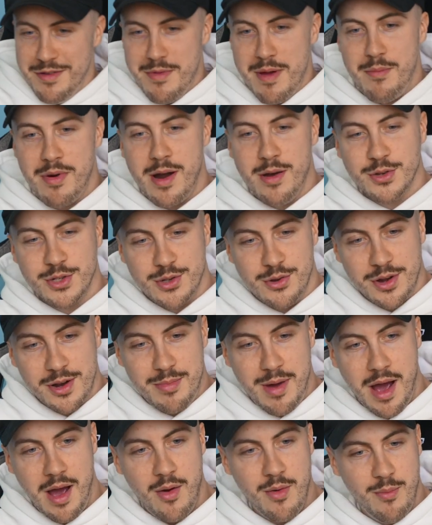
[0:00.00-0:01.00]
remember I was talking
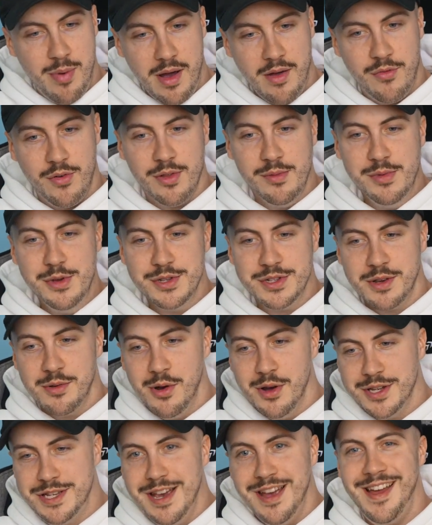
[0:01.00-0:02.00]
about how impactful the music
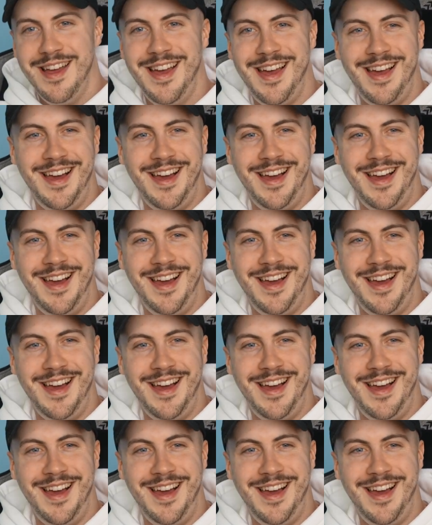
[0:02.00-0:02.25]
was?